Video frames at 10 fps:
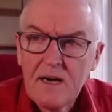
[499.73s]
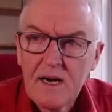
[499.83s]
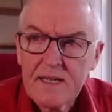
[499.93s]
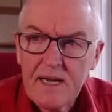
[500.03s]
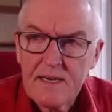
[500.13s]

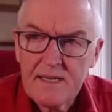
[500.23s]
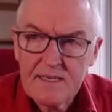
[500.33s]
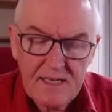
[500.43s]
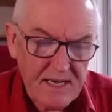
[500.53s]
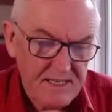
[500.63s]
Again,
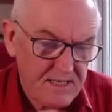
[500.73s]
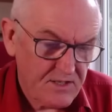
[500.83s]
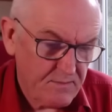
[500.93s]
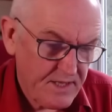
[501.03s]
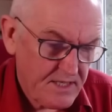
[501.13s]
indicating
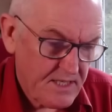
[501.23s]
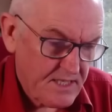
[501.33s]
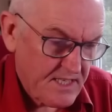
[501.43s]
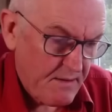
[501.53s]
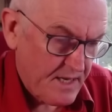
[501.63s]
something
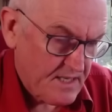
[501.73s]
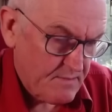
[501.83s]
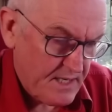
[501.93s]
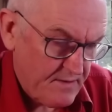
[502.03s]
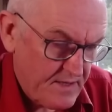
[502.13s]
systemic to
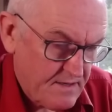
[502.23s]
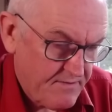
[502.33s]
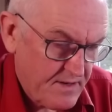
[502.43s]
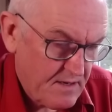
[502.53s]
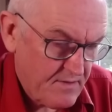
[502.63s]
me if it's a
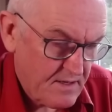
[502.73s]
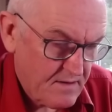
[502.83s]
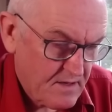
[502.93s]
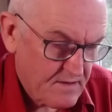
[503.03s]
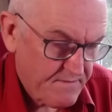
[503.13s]
fever,
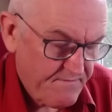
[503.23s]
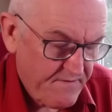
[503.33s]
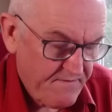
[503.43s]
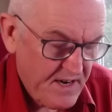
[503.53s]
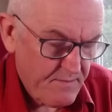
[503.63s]
because
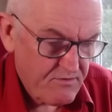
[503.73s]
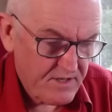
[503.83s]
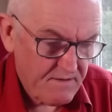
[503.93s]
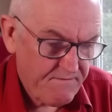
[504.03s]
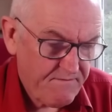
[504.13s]
fever is
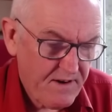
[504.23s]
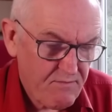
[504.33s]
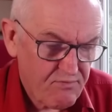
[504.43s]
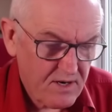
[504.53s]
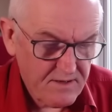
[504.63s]
a
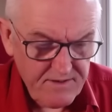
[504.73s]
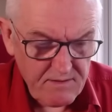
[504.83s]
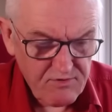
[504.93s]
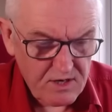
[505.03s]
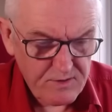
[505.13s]
febrile, the
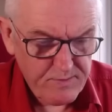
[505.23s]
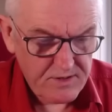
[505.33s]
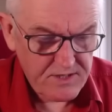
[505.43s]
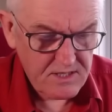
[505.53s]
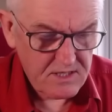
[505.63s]
febrile
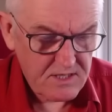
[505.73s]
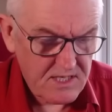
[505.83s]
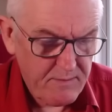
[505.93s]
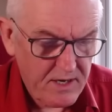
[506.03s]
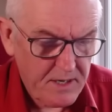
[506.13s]
response is
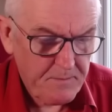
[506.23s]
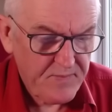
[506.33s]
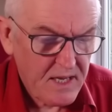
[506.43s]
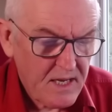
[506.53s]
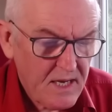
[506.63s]
systemic.
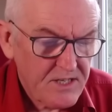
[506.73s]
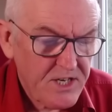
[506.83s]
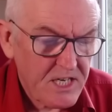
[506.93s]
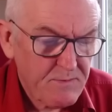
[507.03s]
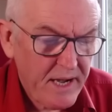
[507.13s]

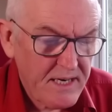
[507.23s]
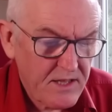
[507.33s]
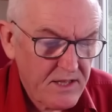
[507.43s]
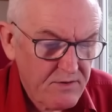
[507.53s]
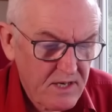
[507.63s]
Chest pain in
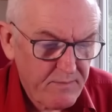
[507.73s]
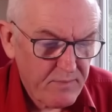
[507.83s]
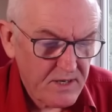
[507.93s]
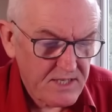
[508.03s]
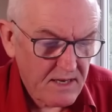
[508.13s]

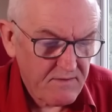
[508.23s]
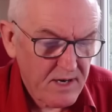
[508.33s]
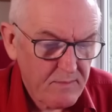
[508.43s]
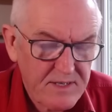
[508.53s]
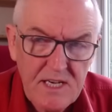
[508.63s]
3.7,
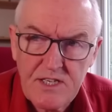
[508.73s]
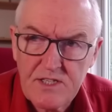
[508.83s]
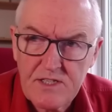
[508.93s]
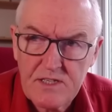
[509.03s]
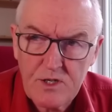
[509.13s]

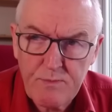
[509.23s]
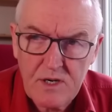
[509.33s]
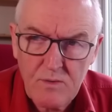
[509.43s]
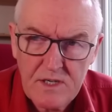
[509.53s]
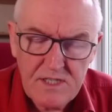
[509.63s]
palpitations in
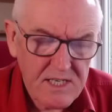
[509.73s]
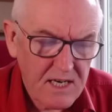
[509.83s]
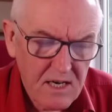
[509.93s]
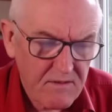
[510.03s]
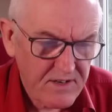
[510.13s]
2.1. Seeing
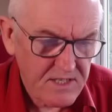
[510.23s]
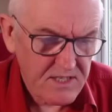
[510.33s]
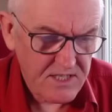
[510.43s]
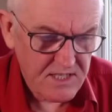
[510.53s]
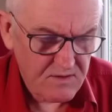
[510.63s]
a lot of
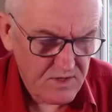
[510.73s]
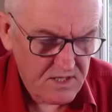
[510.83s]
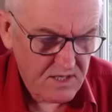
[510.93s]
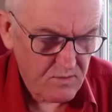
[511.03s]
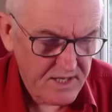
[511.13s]

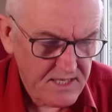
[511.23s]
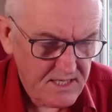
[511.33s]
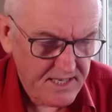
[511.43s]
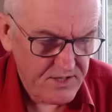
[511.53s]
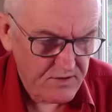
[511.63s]
consistency with
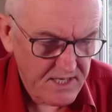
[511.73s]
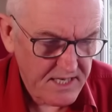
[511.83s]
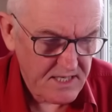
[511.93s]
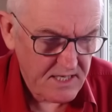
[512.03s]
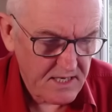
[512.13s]
international
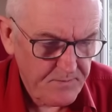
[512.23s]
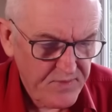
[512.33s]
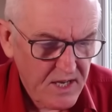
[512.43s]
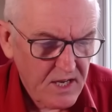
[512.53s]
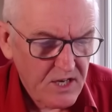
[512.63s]
data here.
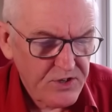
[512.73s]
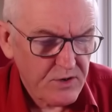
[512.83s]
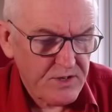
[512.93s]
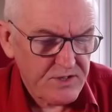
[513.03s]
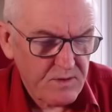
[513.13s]

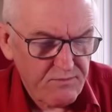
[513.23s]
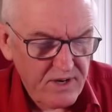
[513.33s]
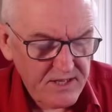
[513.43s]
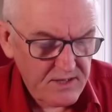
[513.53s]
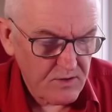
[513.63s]
Shortness of
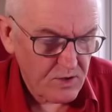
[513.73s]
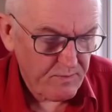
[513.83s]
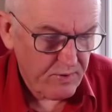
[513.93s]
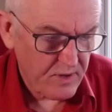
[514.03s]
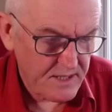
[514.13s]
breath,
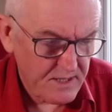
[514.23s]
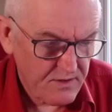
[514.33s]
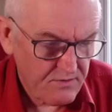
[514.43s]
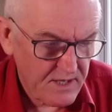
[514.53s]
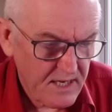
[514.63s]

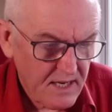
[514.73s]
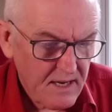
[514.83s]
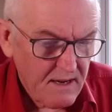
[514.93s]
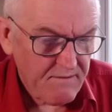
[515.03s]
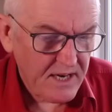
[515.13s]
0.3.
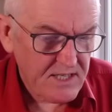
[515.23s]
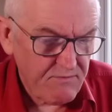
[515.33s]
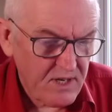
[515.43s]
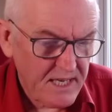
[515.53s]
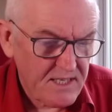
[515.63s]
Vaccine
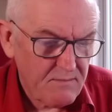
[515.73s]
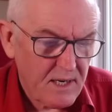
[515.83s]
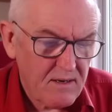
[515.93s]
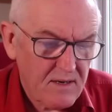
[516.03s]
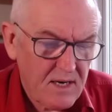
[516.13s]
related
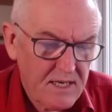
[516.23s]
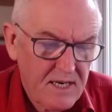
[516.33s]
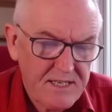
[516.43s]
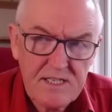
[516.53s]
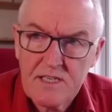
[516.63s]

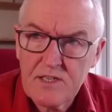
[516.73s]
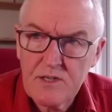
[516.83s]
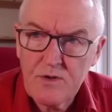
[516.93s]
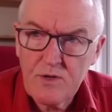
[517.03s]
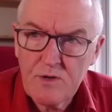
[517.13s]
myocarditis in 2,
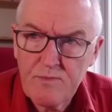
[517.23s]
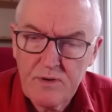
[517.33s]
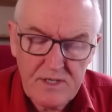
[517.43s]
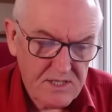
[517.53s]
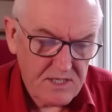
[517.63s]

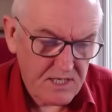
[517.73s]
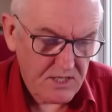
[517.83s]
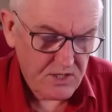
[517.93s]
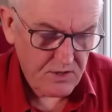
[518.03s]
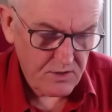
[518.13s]

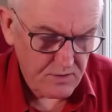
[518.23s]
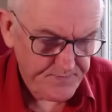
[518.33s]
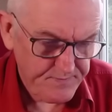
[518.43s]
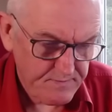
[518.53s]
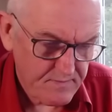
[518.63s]
0.62.
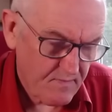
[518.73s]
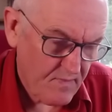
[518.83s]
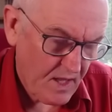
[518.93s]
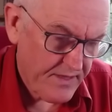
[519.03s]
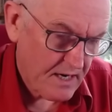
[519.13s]

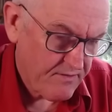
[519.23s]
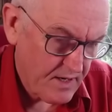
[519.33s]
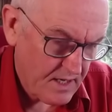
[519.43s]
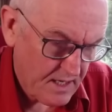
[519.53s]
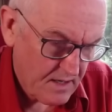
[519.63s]

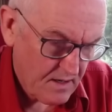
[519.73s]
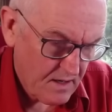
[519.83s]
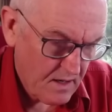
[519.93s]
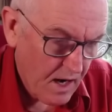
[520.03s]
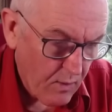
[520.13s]
Thankfully,
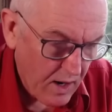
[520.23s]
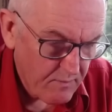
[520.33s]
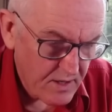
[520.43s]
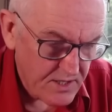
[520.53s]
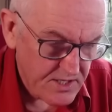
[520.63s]
lower,
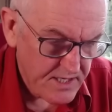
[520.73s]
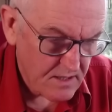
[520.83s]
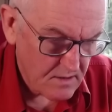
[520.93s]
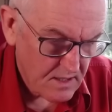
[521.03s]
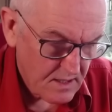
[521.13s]
but
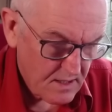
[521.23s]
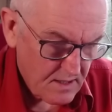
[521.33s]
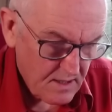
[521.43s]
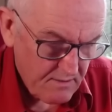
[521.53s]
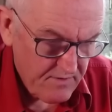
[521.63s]
still
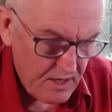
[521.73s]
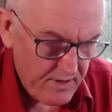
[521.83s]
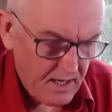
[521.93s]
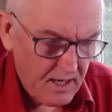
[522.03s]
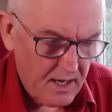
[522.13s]
very
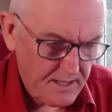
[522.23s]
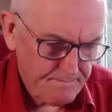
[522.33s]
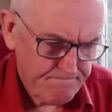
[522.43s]
high.